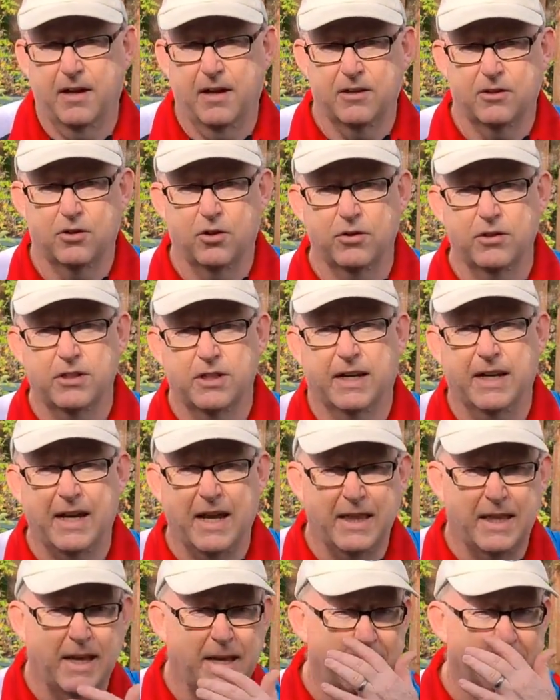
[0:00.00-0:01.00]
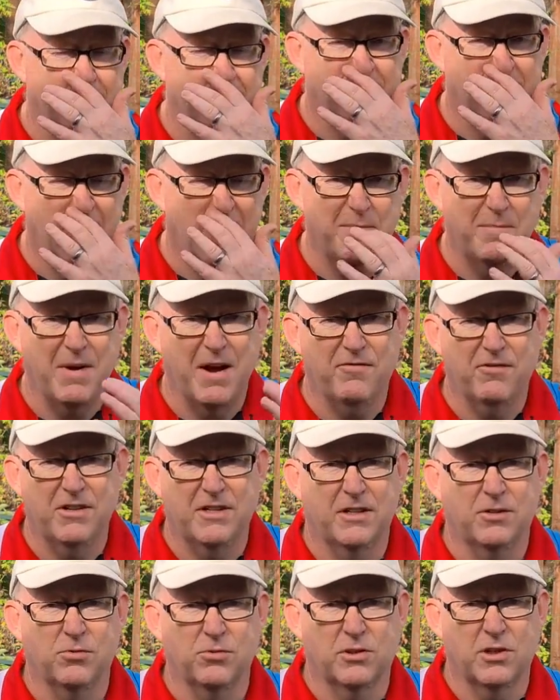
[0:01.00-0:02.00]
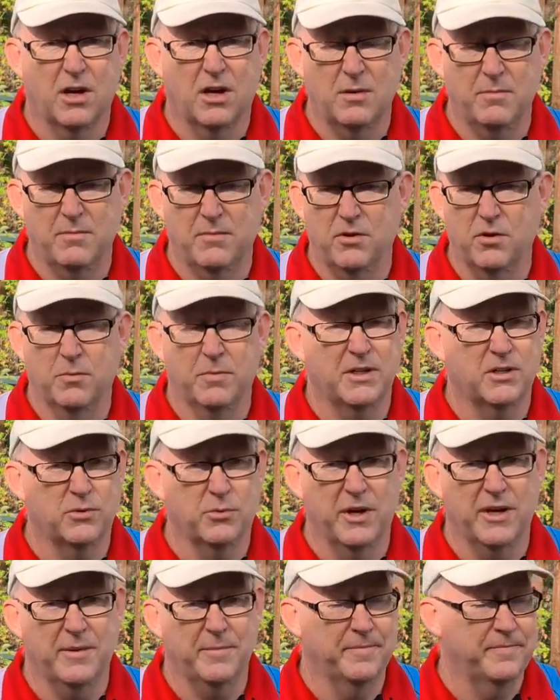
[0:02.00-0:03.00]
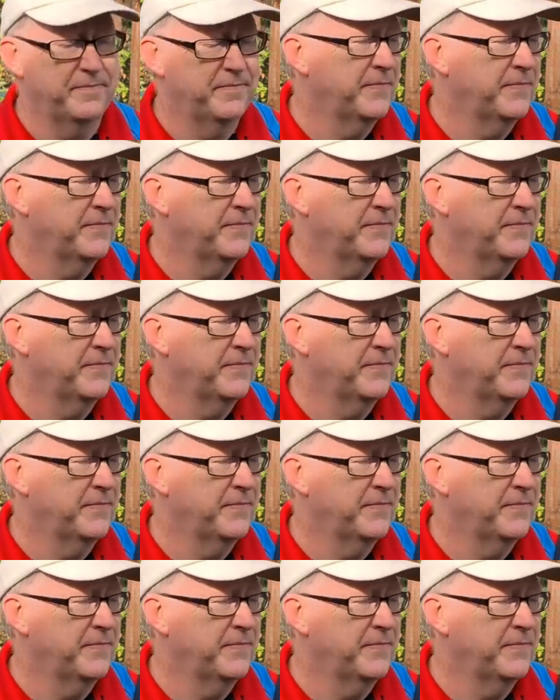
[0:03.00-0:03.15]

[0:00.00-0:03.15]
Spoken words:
as long as you can get that the same every single time, you'll be sweet.